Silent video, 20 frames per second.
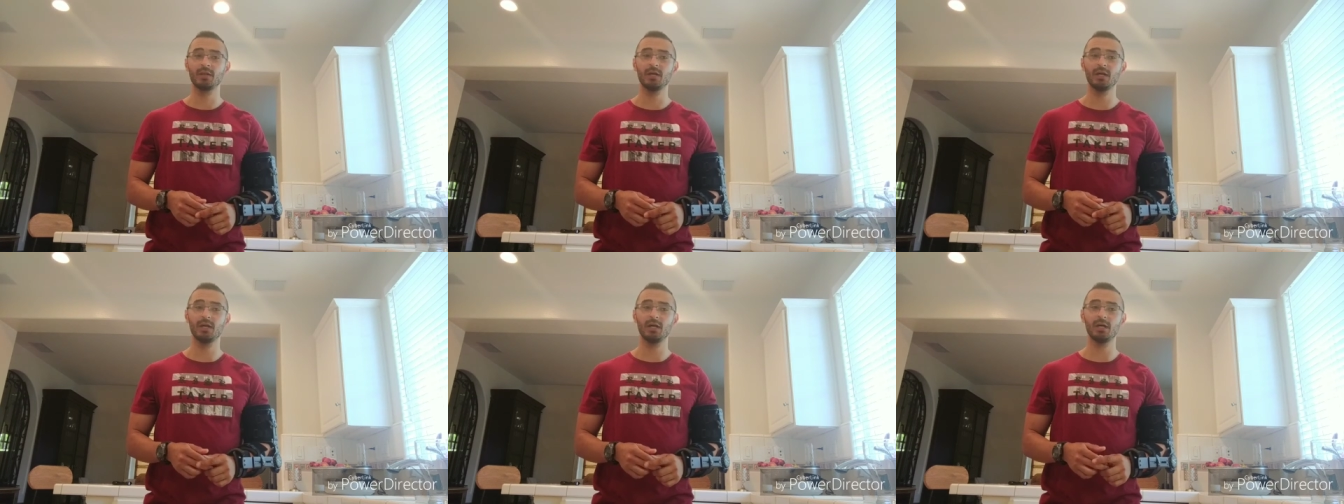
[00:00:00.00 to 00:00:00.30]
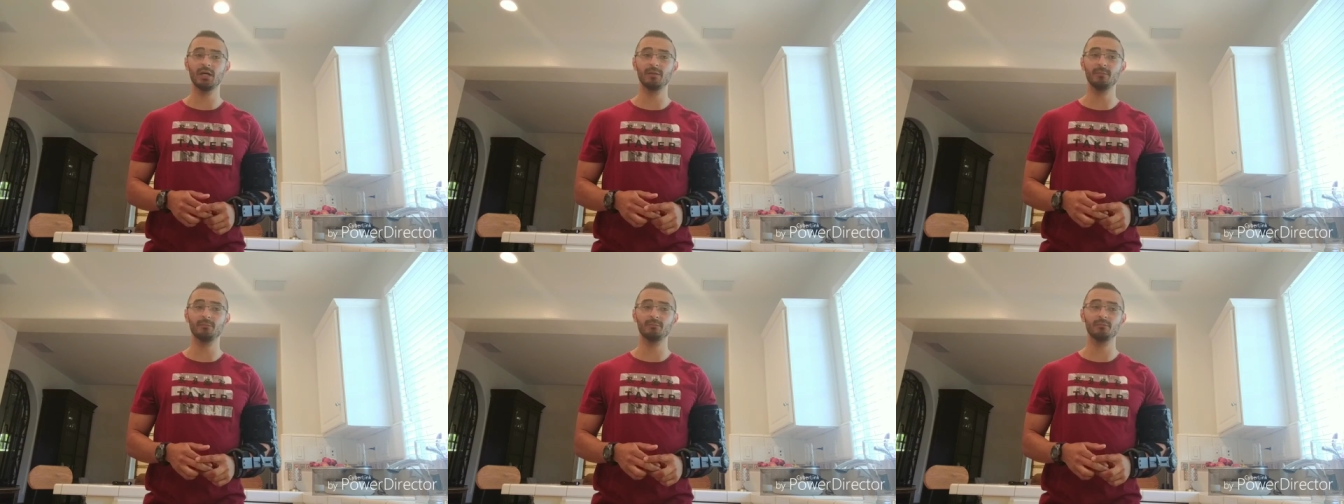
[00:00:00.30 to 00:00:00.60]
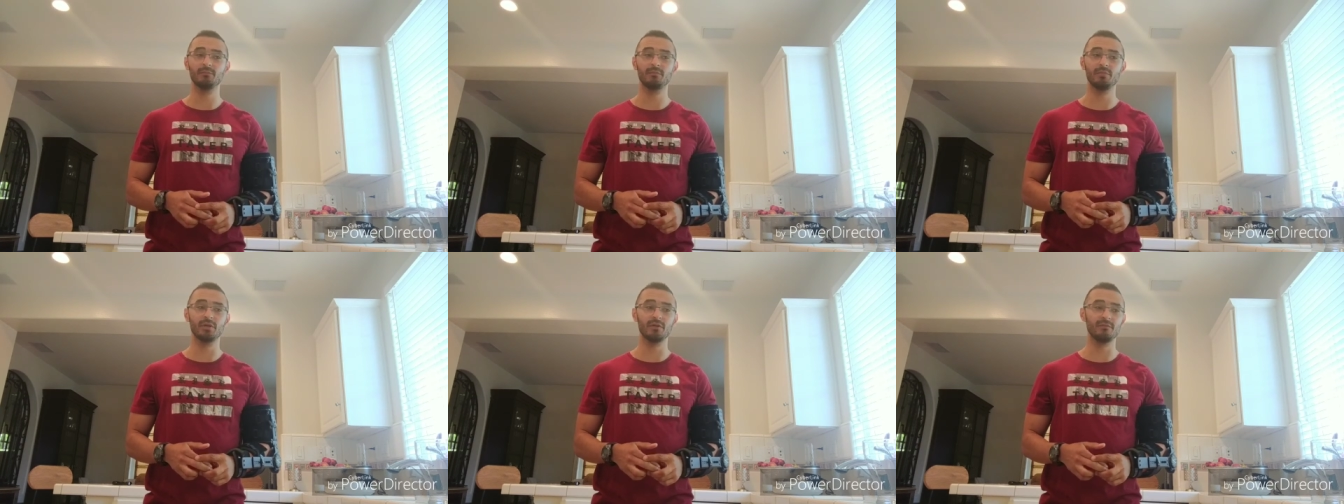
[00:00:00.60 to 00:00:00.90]

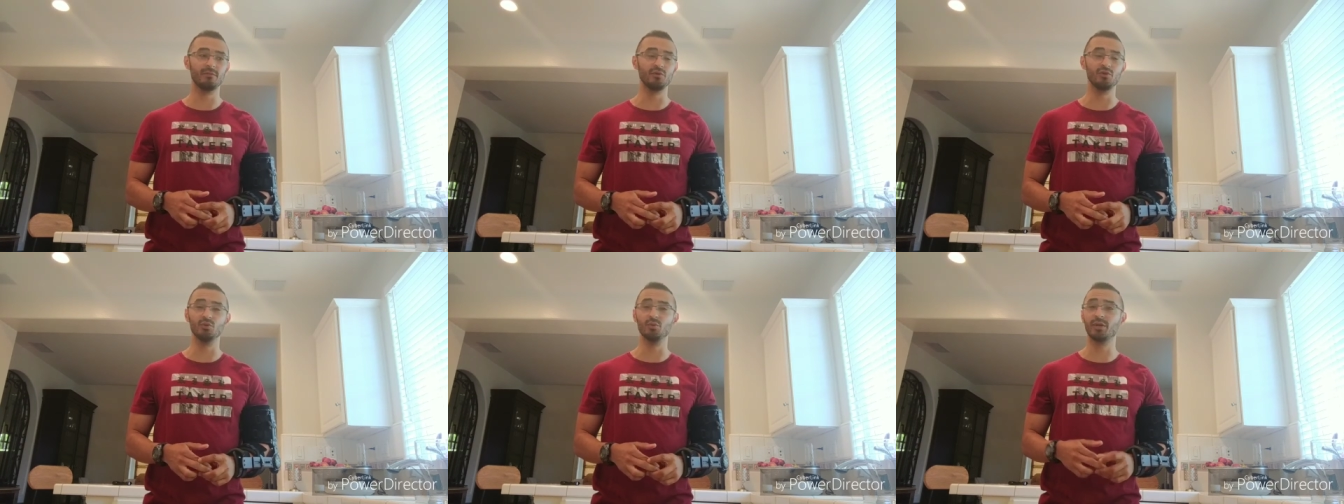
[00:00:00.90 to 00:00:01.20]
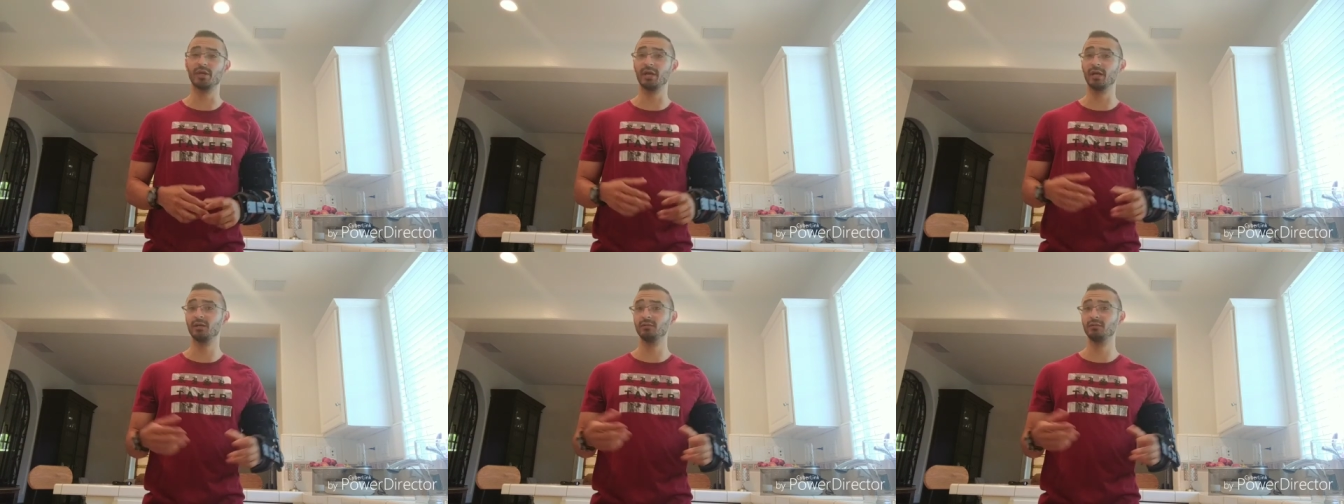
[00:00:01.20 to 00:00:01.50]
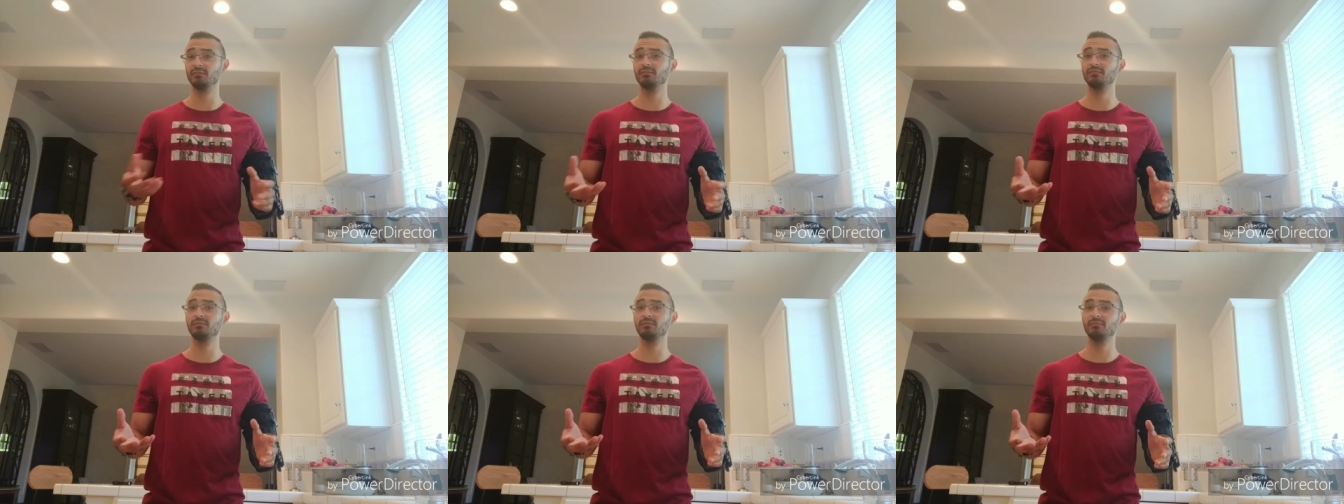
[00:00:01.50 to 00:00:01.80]
But if you do care
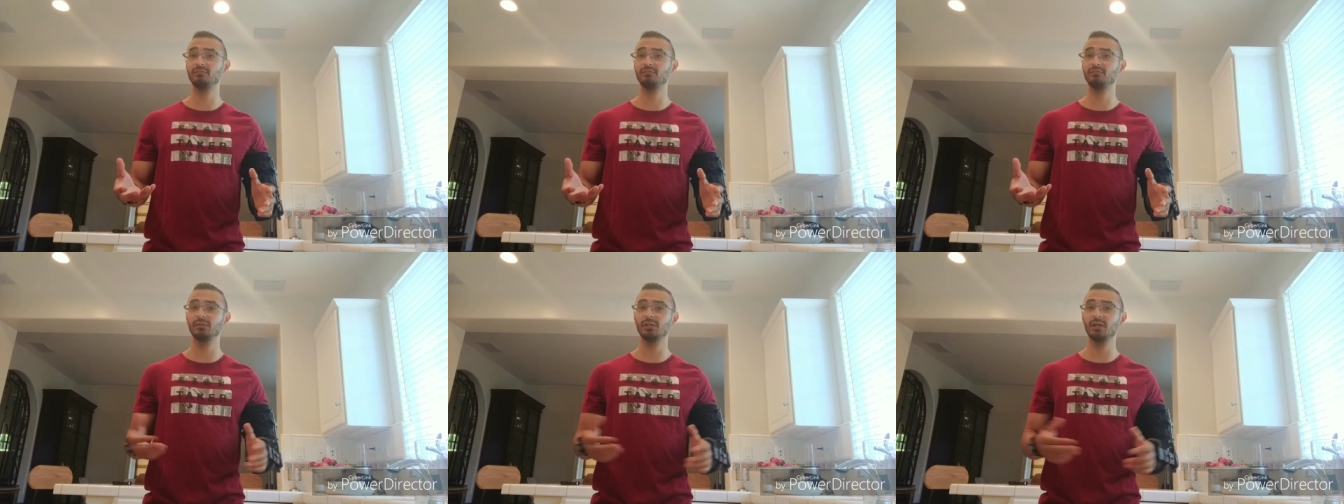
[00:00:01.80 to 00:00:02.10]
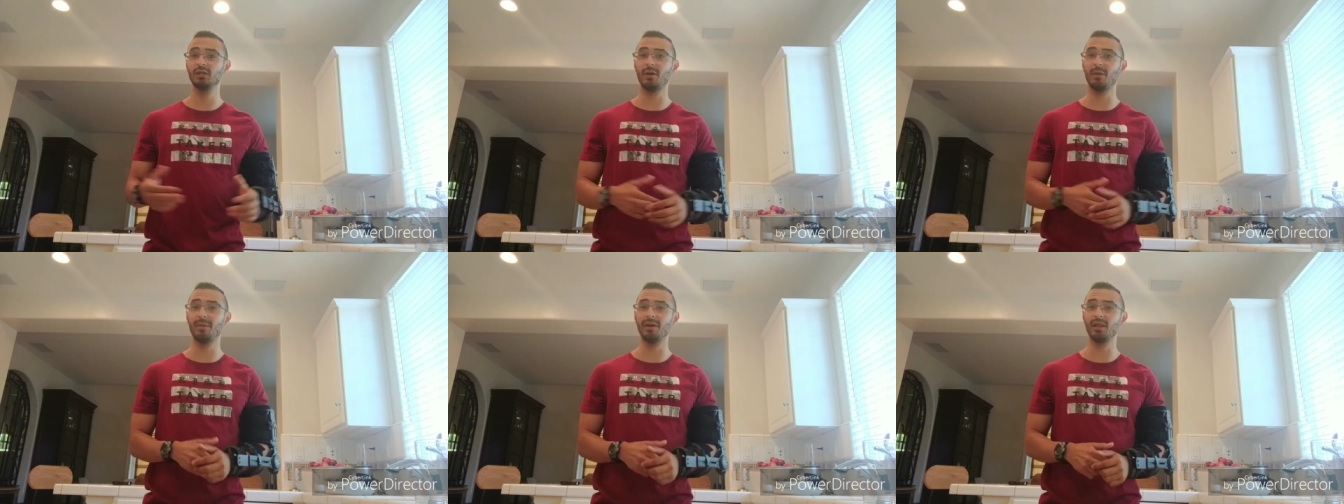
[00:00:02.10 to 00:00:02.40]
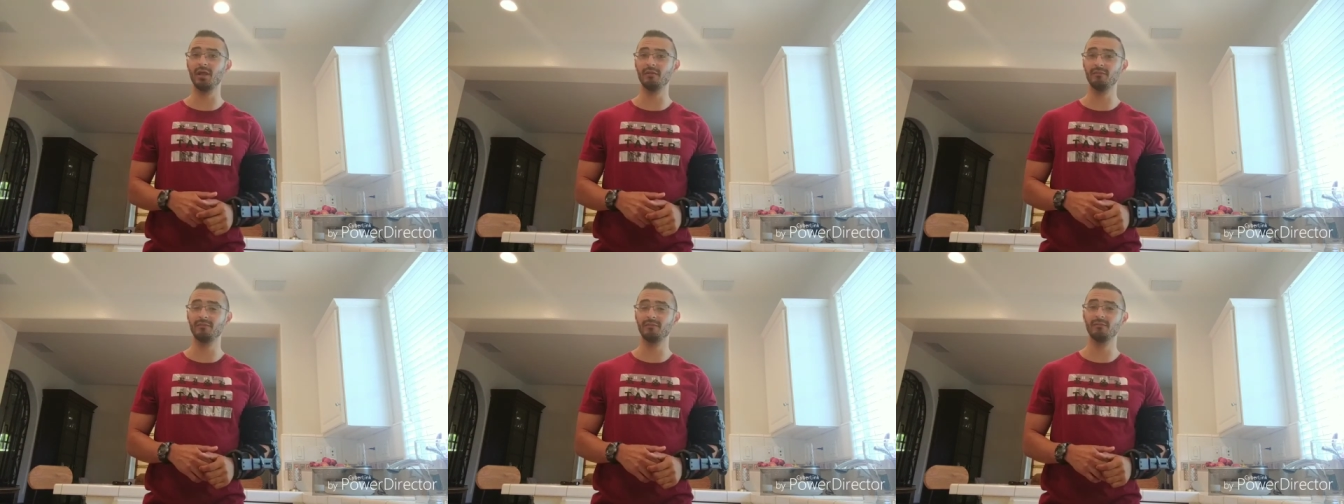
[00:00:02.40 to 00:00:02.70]
about my
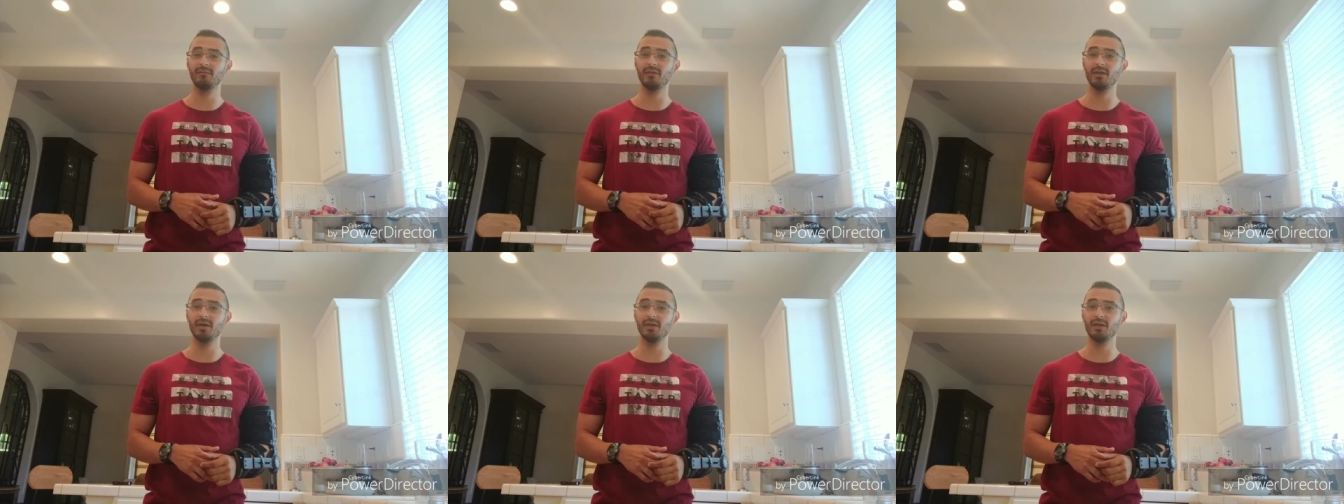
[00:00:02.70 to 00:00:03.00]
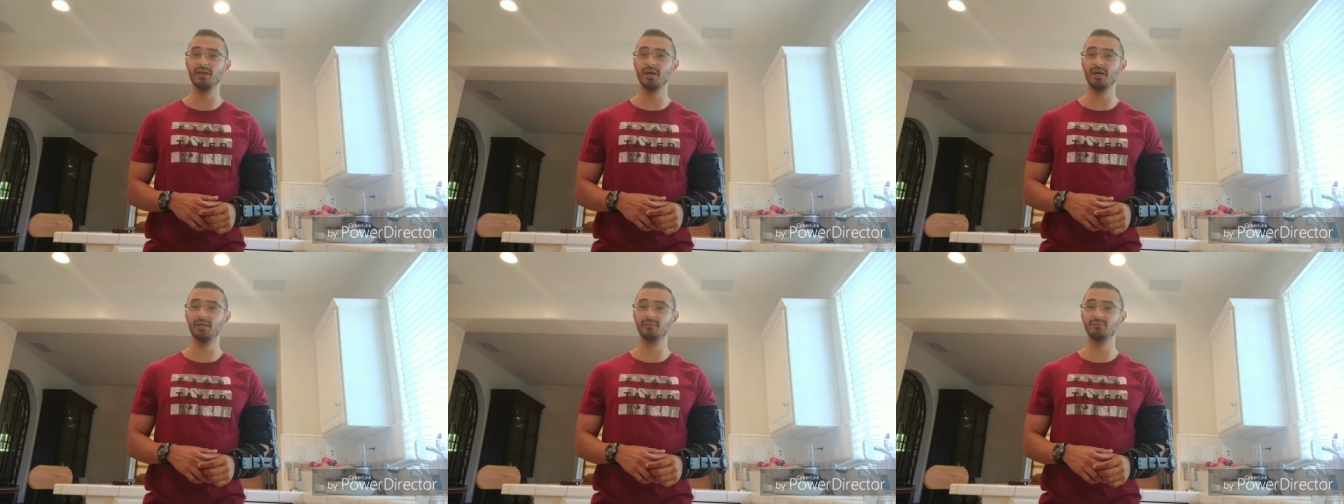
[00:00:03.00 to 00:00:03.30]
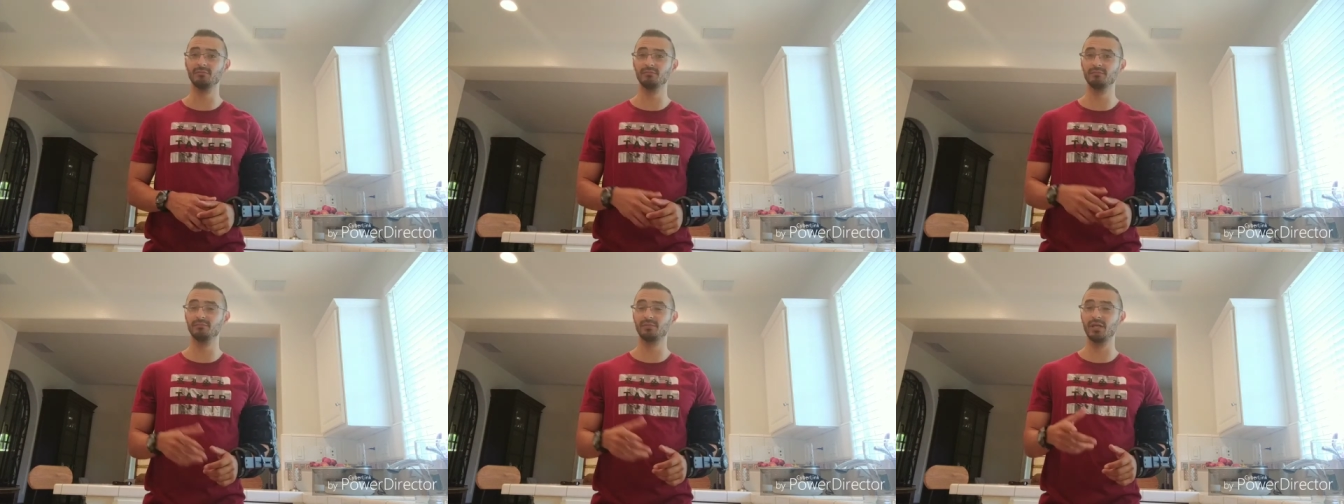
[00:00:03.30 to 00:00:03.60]
life, then
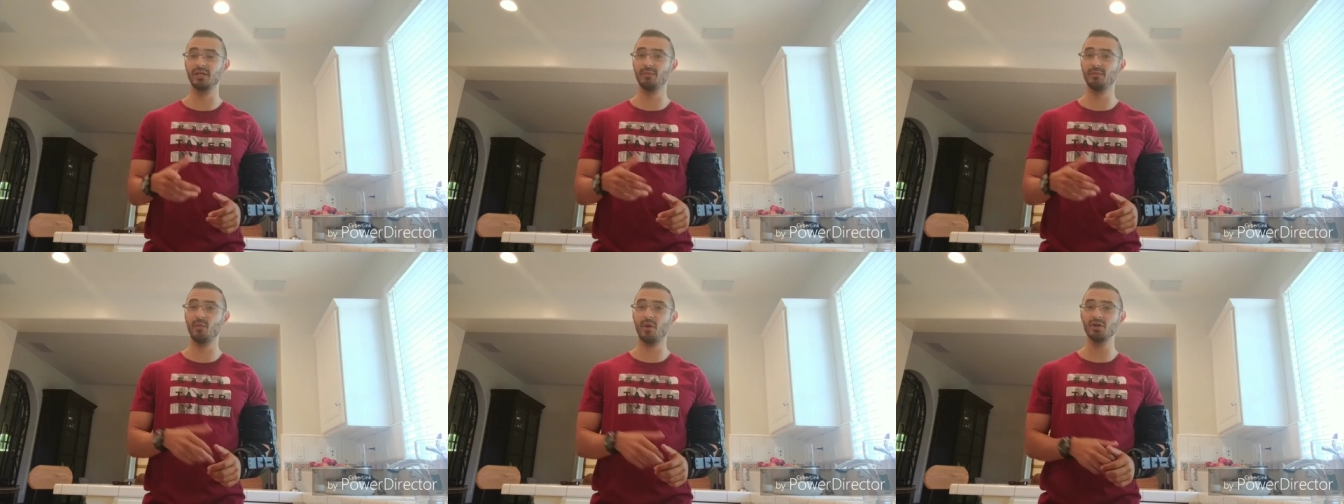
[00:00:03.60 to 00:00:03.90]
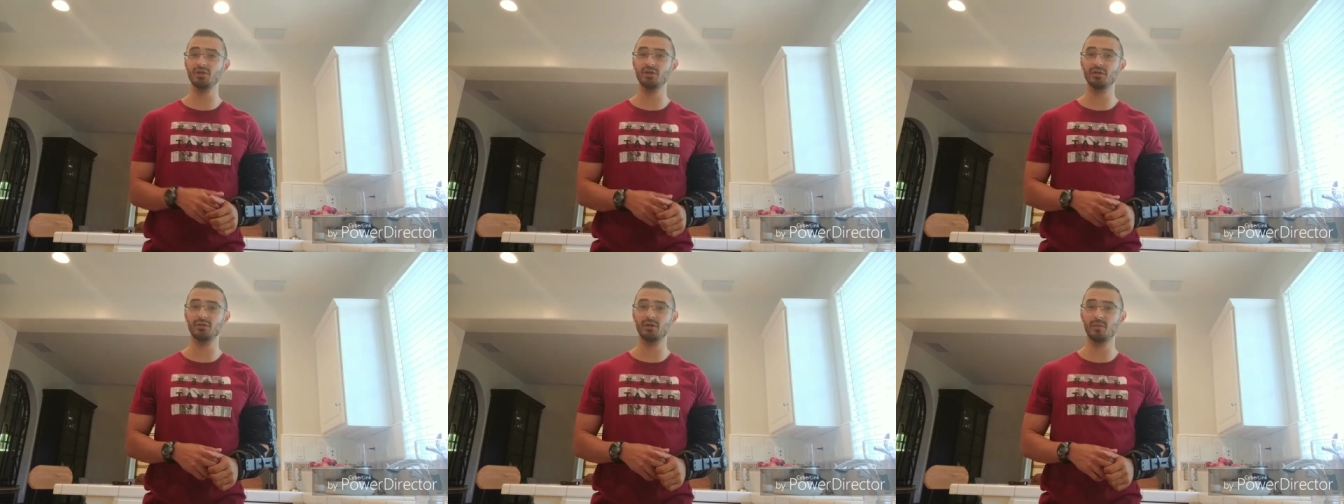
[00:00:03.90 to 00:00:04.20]
keep on watching.